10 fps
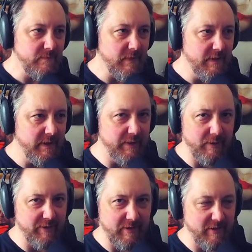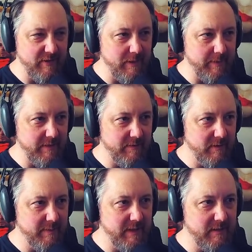You knew I was going to stop again for the
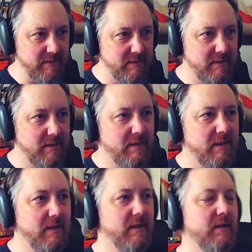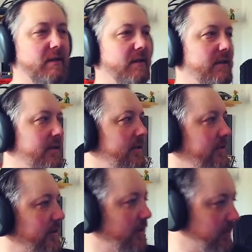bass.
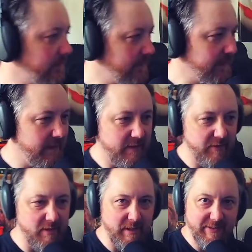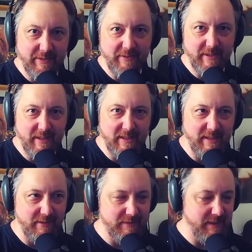So, this song is everything I
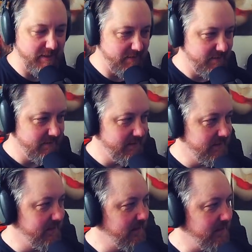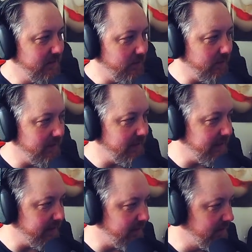like, right? What do I
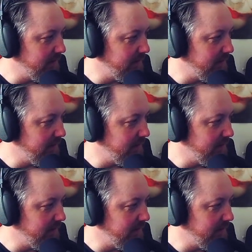like?